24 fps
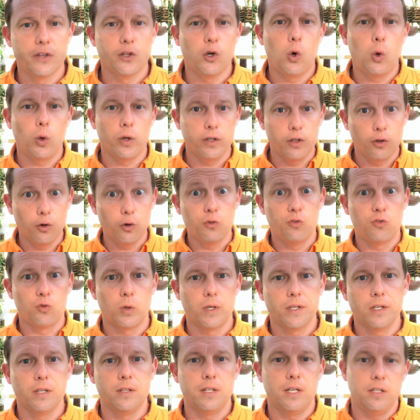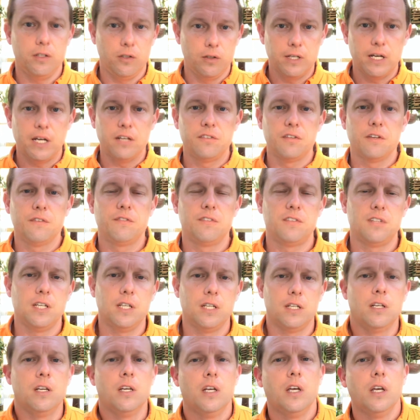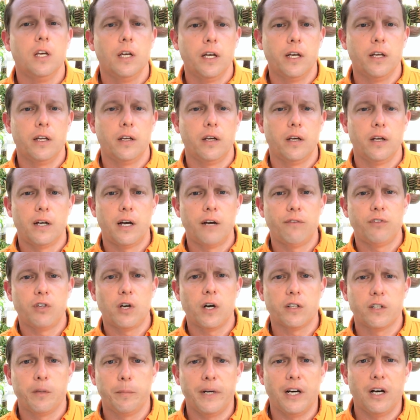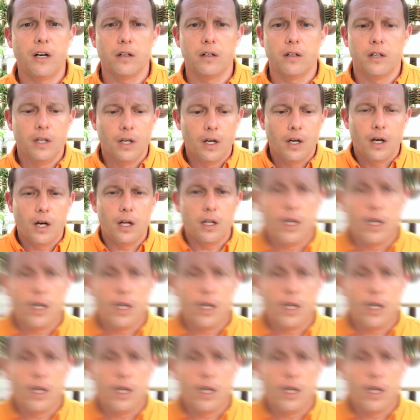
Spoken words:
the Holy Ghost orchid that you guys have seen and I've talked about a